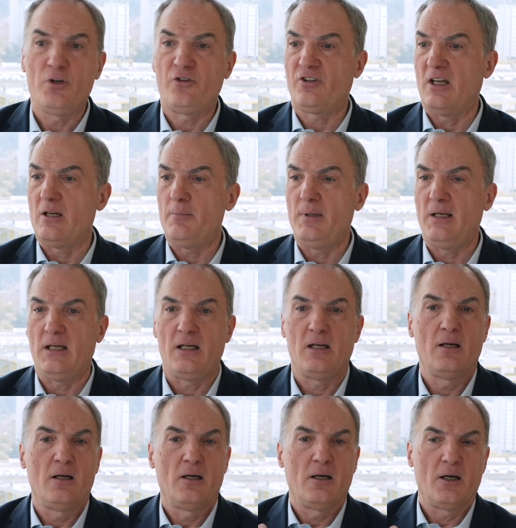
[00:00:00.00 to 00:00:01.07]
which can be
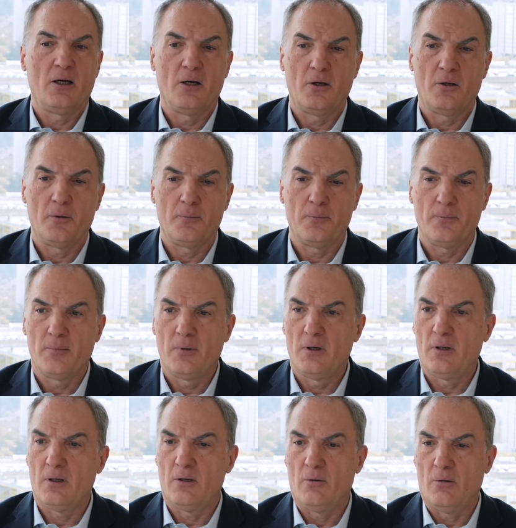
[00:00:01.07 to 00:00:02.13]

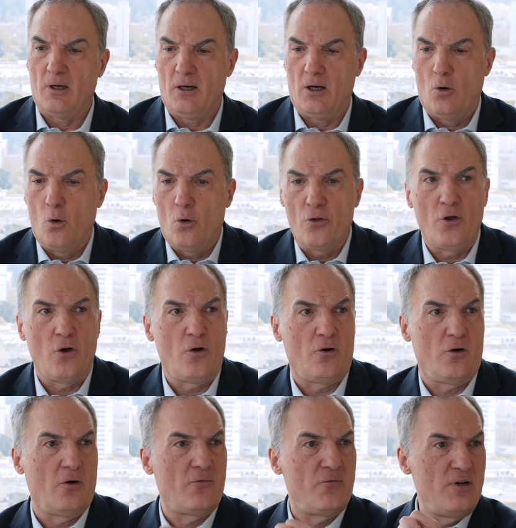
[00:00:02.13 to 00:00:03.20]
owner
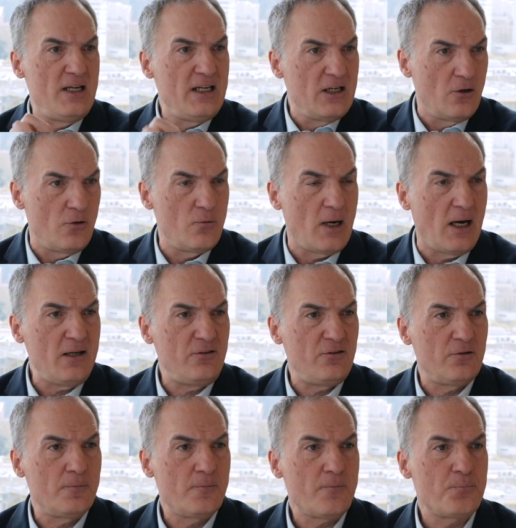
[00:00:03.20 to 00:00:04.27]
of legal
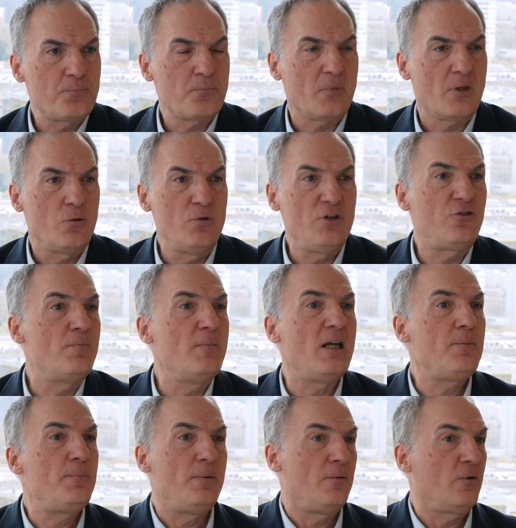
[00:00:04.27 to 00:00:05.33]
rights, which
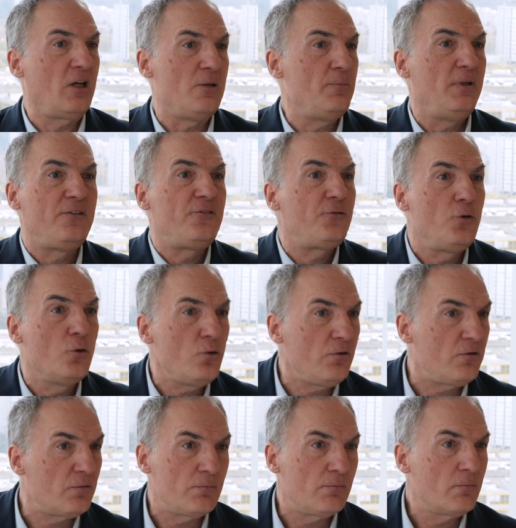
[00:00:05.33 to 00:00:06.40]
may be, can be
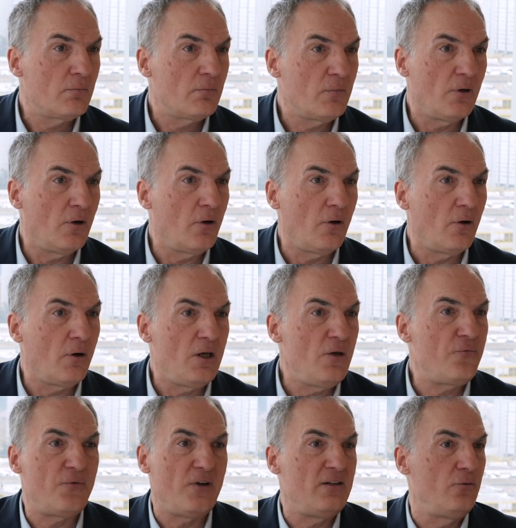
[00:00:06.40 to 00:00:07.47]
sued
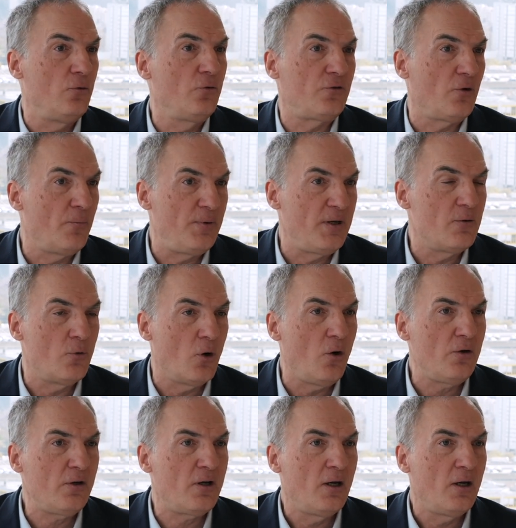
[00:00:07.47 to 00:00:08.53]
if they do something wrong.